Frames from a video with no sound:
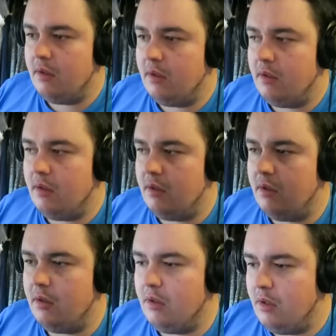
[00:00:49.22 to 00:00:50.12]

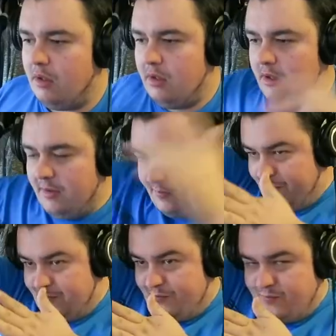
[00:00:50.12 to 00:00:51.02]

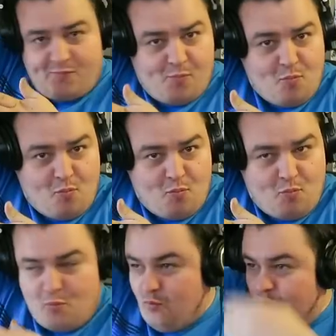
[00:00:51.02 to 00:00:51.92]

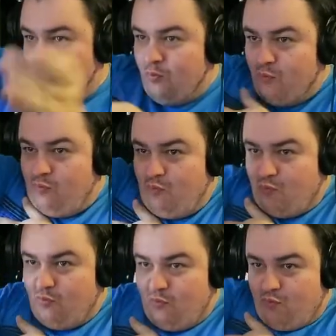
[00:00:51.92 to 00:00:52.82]

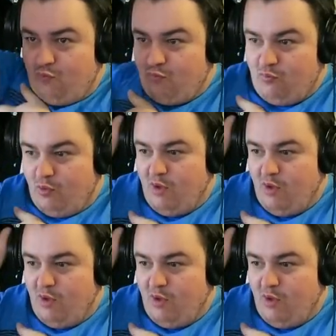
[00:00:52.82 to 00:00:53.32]
Nothing is said.